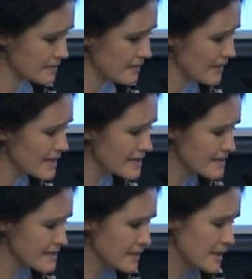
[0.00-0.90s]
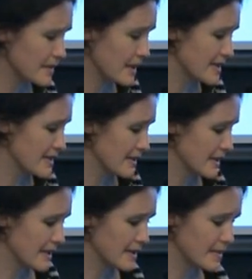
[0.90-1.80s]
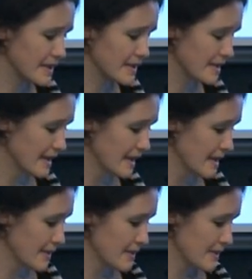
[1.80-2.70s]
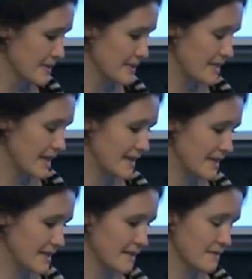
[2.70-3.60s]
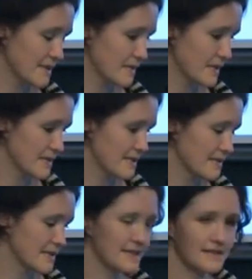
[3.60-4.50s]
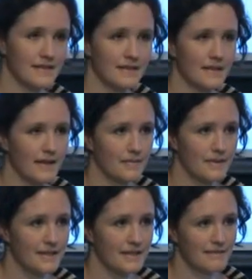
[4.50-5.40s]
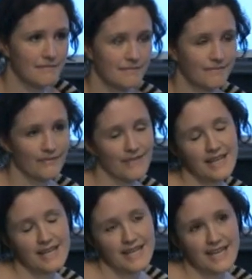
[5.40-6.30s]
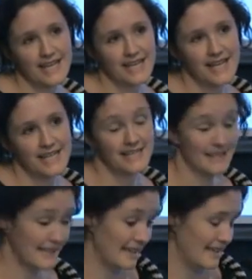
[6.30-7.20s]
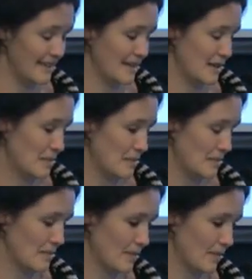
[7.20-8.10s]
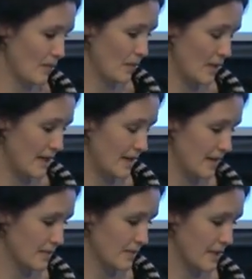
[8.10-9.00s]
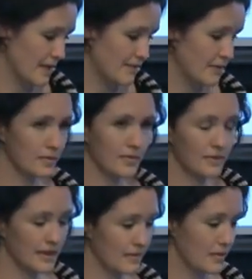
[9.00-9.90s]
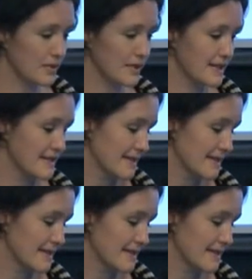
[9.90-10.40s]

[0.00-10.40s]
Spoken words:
This is a work by Tony Elbert, which was made in response to an incident that happened in Sydney, where four boys